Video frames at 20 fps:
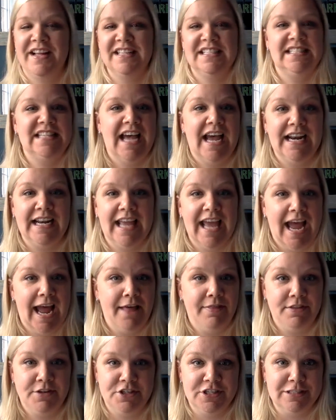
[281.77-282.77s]
sad
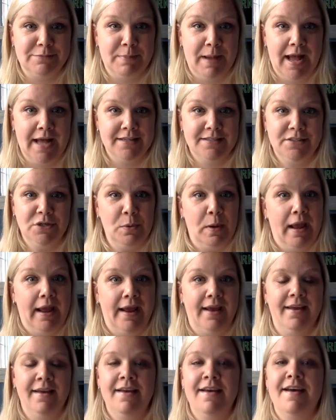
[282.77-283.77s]
cat that just passed
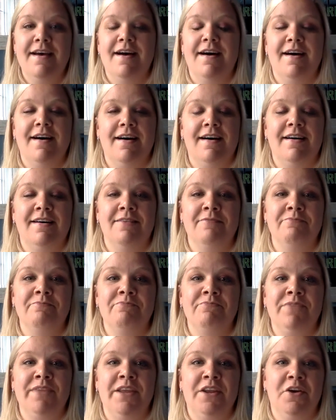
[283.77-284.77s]
away,
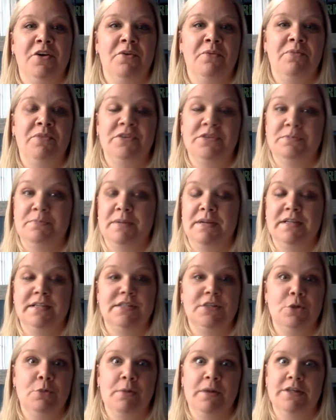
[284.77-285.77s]
there's been
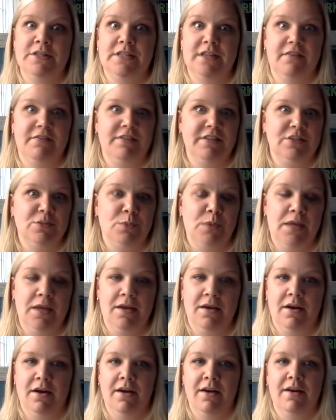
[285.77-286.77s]
so much stuff this week
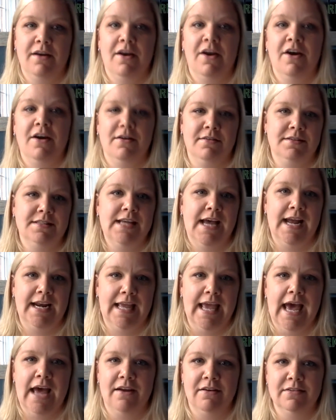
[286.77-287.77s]
on Sad
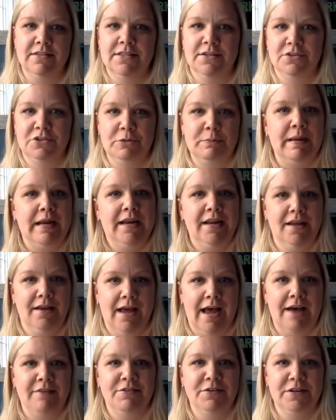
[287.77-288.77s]
Cat on social media
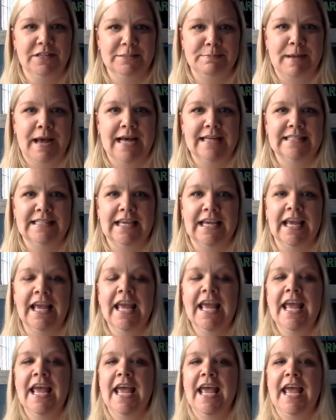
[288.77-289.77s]
after its passing.
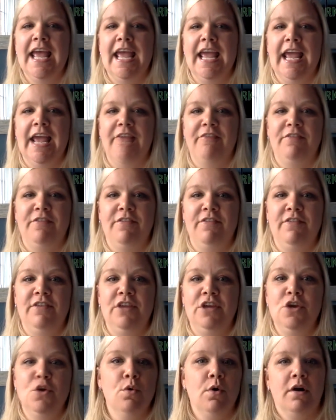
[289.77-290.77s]
If
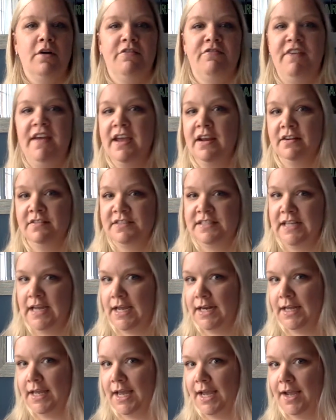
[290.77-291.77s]
you're a fan of
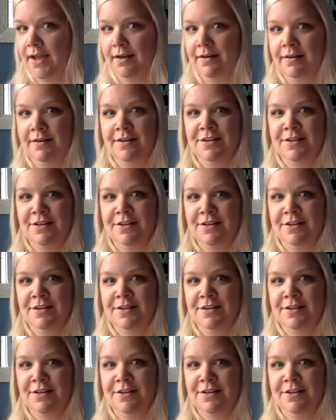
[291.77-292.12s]
Sad Cat,